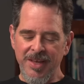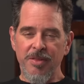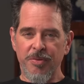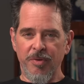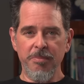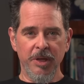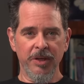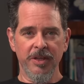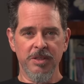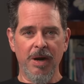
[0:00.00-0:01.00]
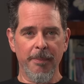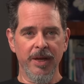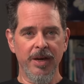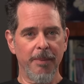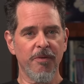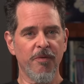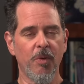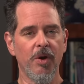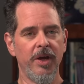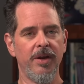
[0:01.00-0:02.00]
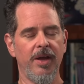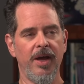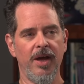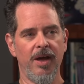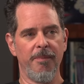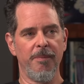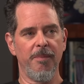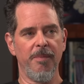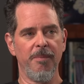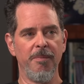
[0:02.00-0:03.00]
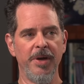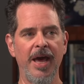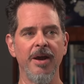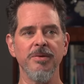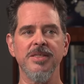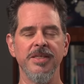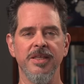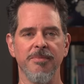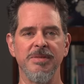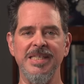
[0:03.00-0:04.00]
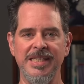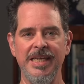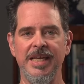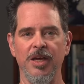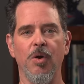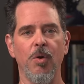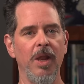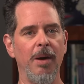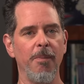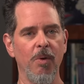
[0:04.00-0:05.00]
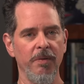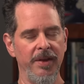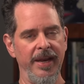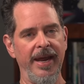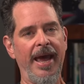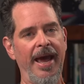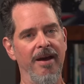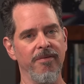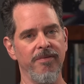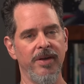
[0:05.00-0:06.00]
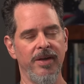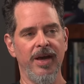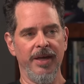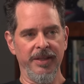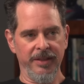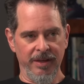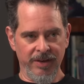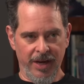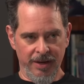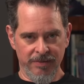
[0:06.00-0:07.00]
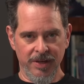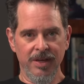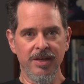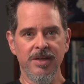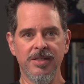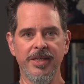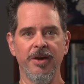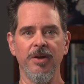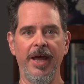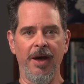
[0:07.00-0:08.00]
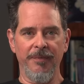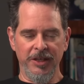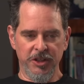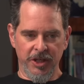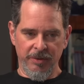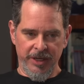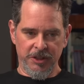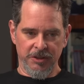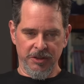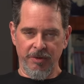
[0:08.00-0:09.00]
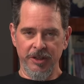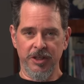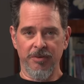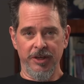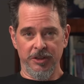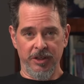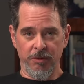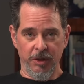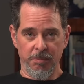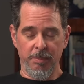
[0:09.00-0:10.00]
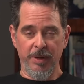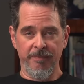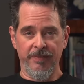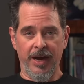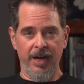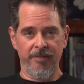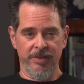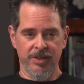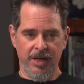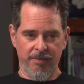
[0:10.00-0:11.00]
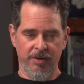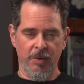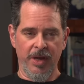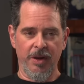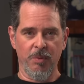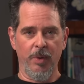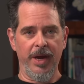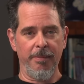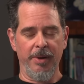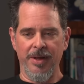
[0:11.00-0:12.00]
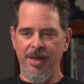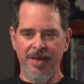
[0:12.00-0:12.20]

$3 million is probably a number for it, but I don't see them sinking a whole lot more than they have. I think they've kind of settled out. That generation, the great generation that really would pay five, is kind of going out of the way, but